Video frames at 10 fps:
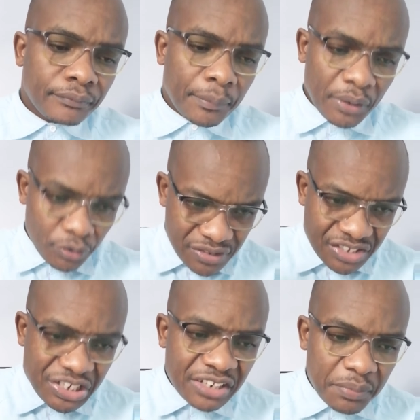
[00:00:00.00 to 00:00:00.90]
because the
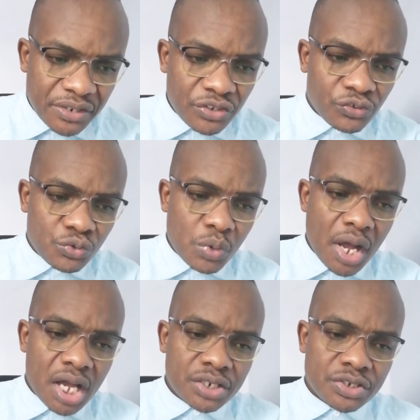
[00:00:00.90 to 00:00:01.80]
judgment is too
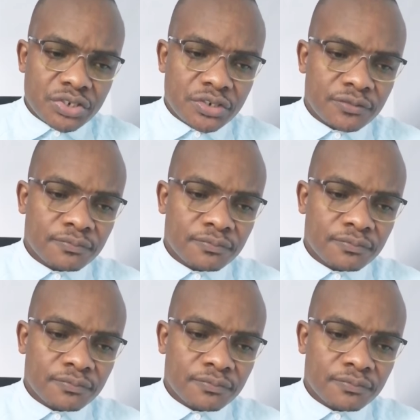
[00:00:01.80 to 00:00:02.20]
harsh.